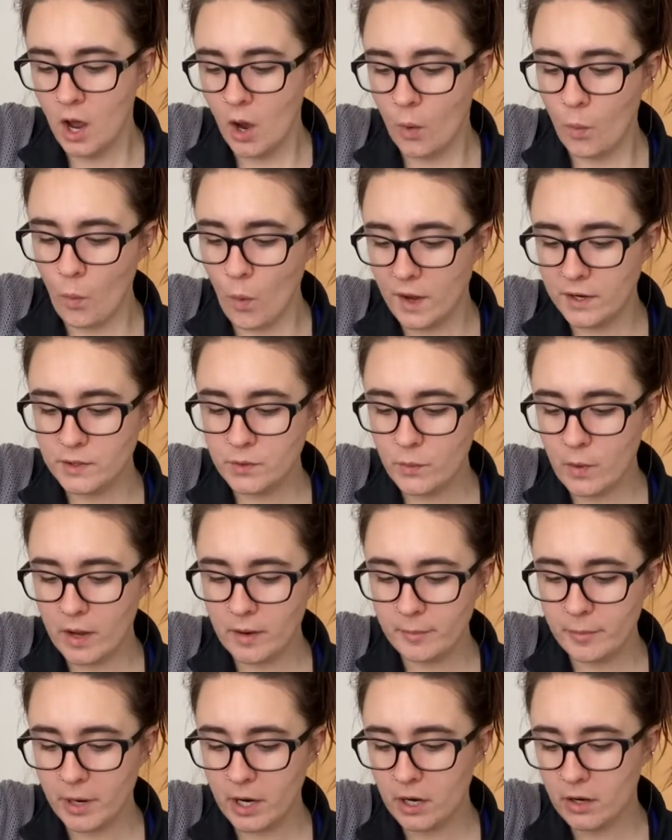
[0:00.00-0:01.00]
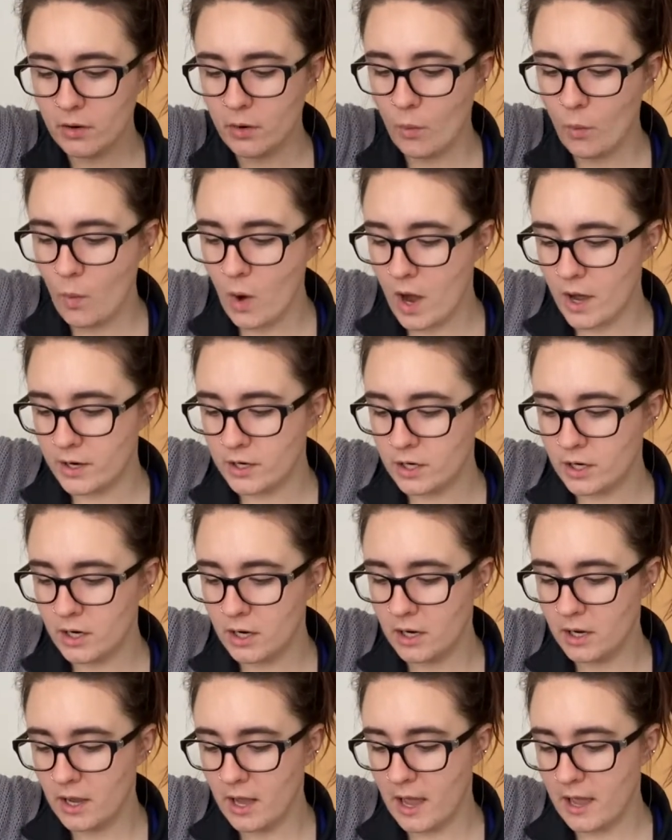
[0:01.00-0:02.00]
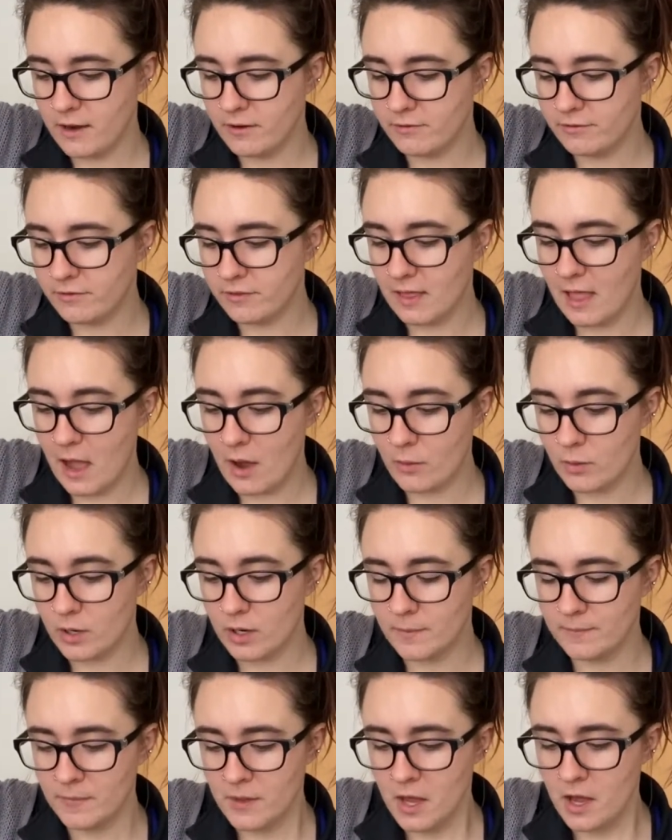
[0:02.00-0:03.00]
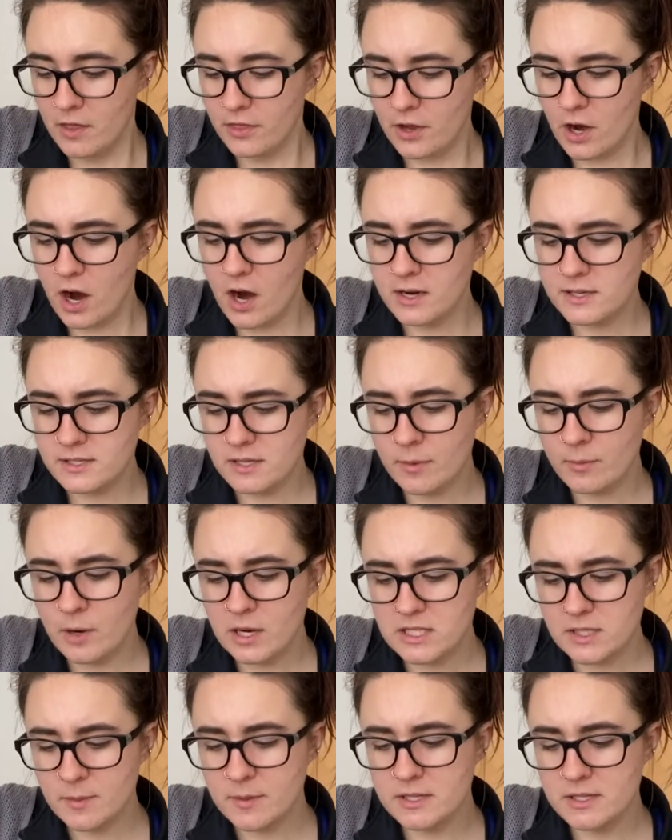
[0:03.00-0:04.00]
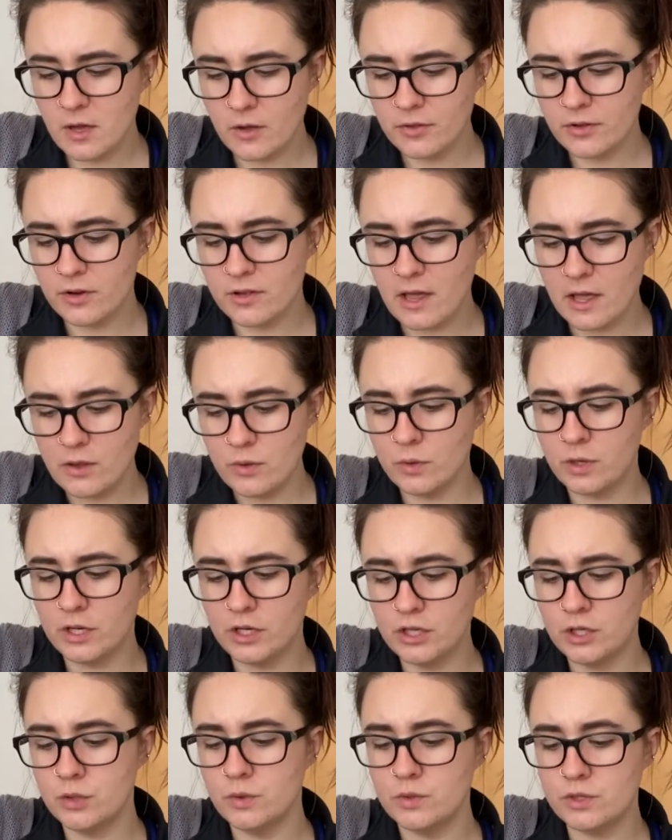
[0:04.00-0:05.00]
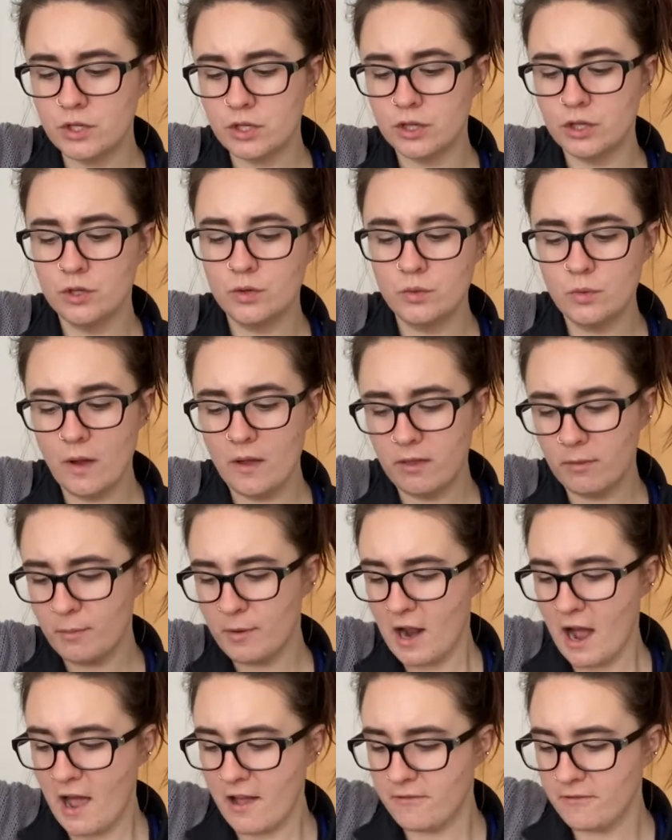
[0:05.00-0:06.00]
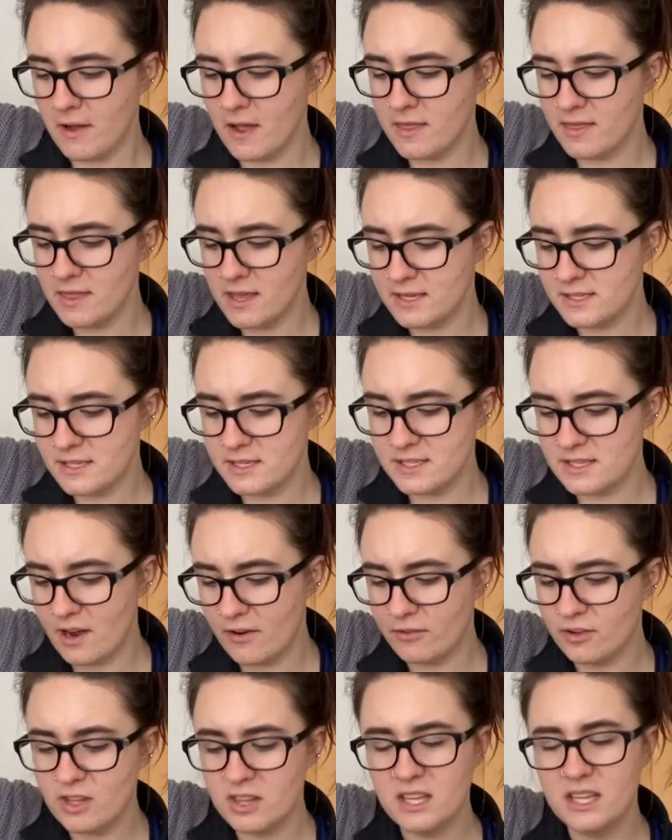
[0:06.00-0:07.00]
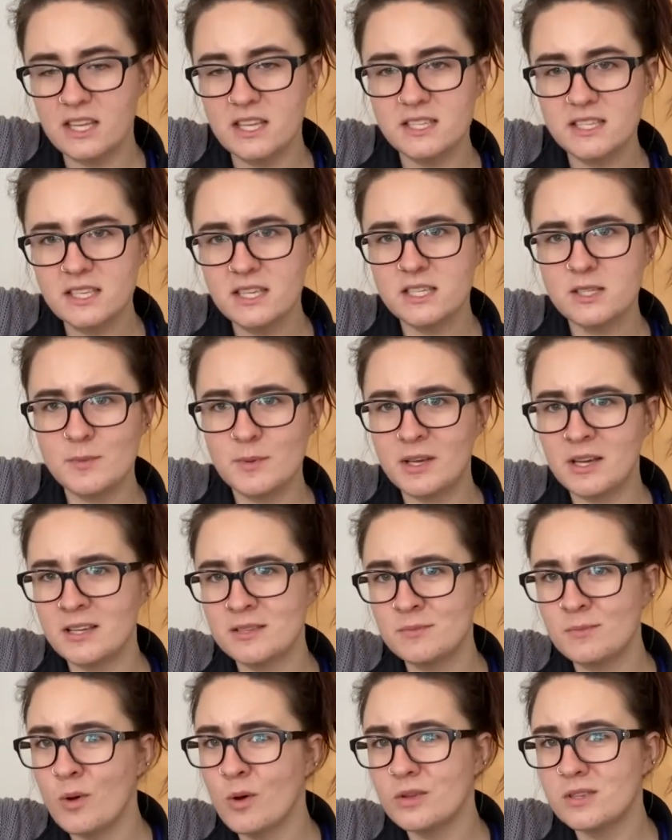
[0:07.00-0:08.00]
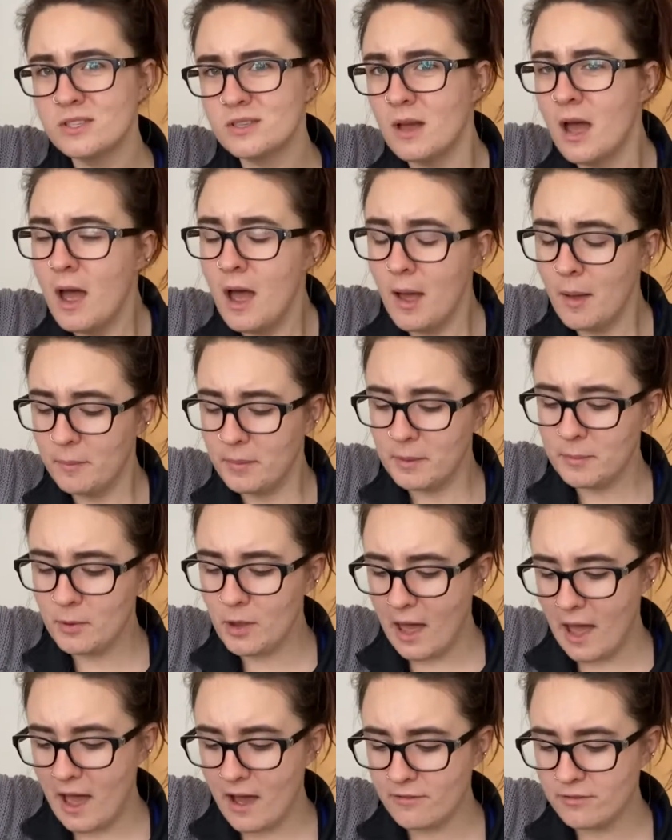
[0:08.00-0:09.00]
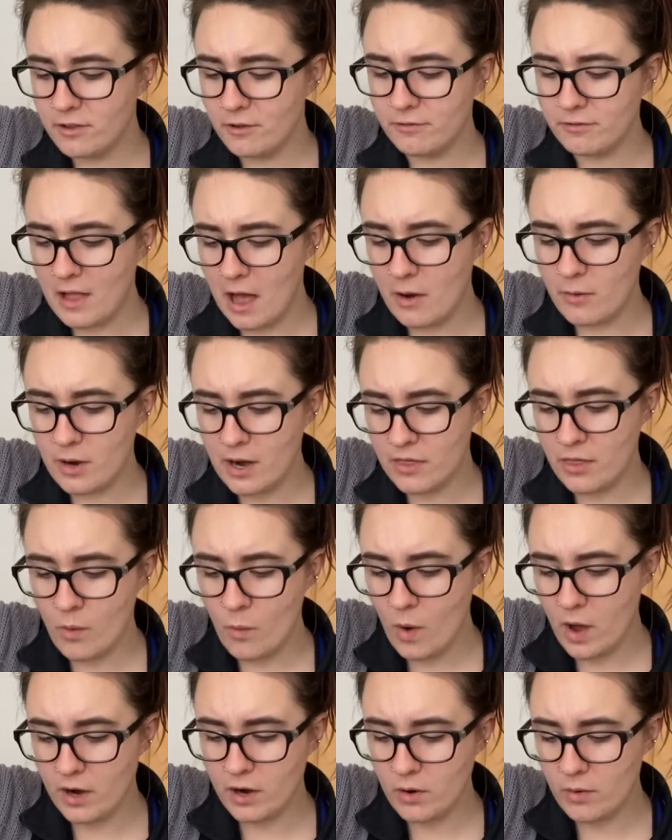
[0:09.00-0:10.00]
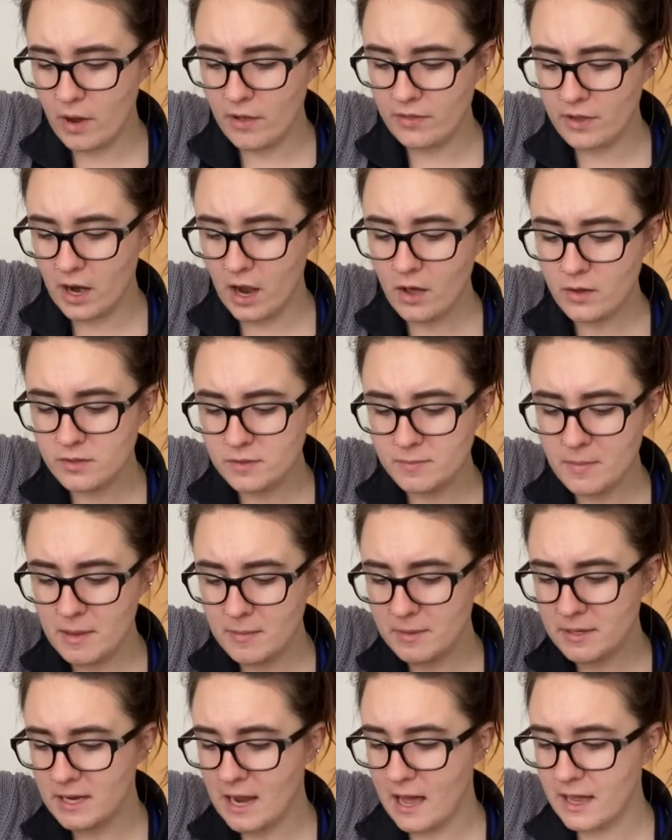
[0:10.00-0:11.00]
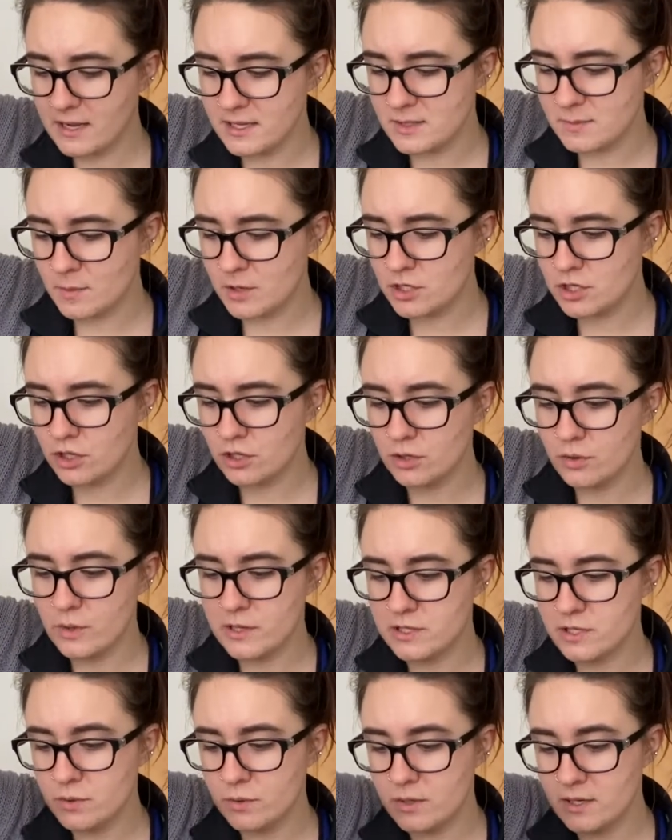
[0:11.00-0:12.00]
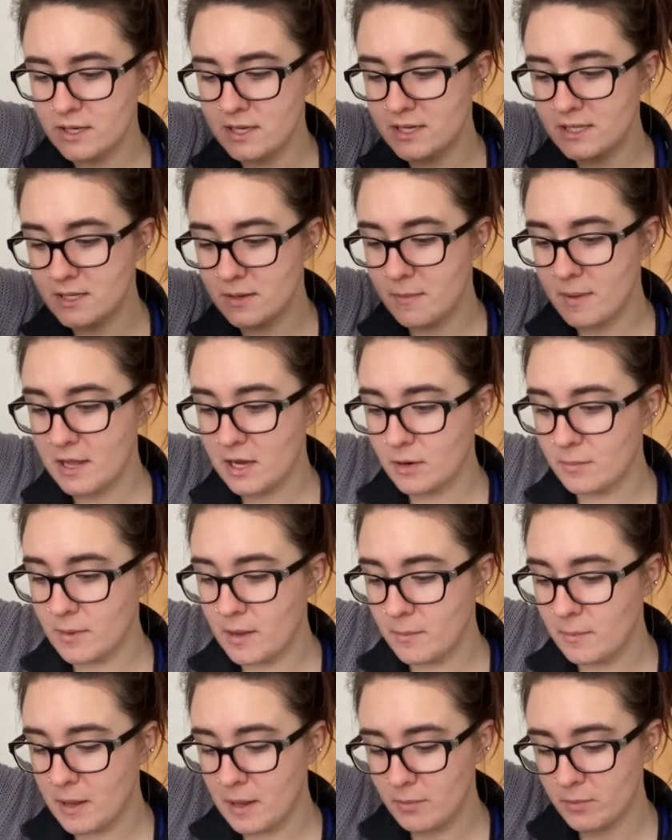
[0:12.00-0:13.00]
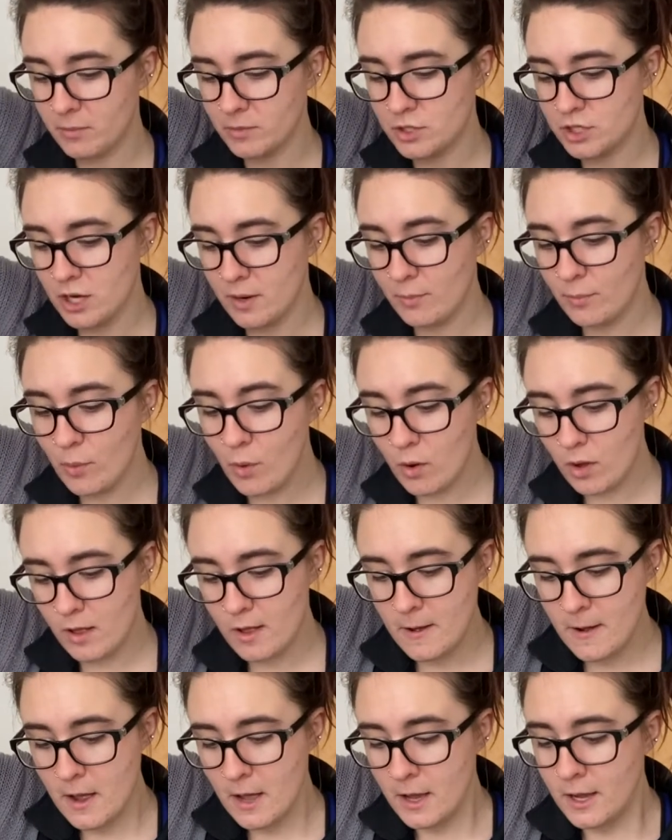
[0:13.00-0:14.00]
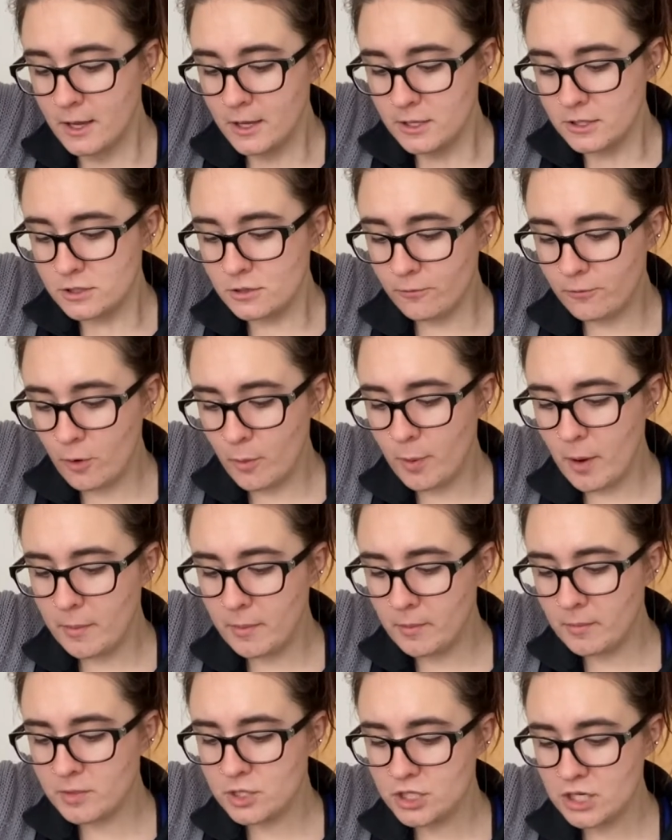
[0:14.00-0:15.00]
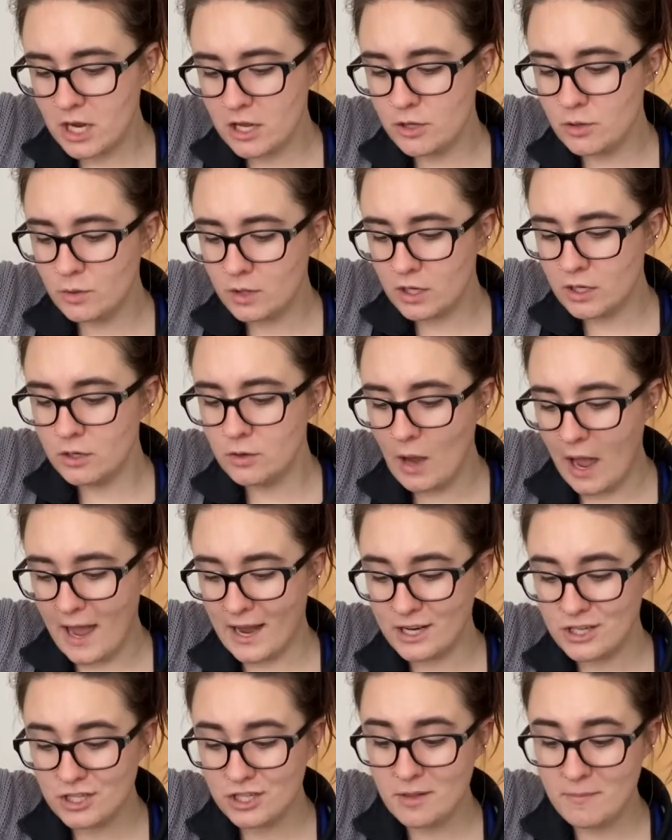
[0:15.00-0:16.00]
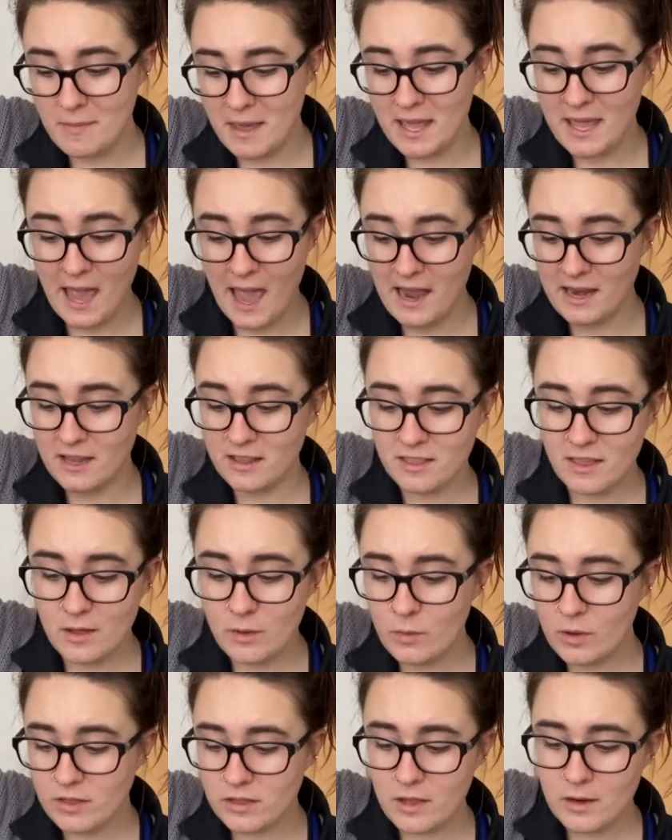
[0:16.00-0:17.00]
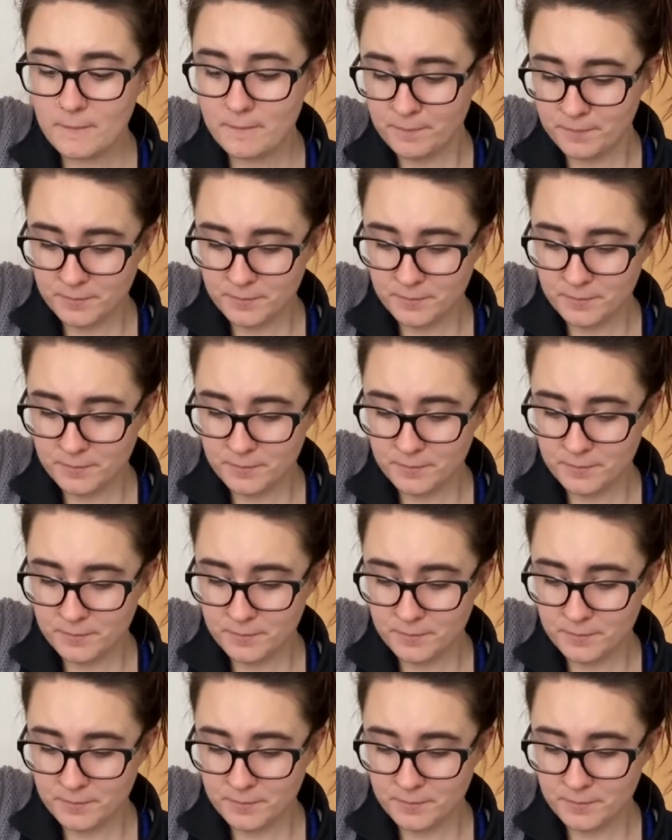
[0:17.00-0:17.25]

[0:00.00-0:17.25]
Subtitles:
1-to-1 part water and flour. There are some recipes out there that you can use glue with, but I find this is definitely the easiest because most people have the flour and the water around their house, maybe not as much glue as you would need to make a paper mache bowl. So for paper mache, you can actually make anything with it.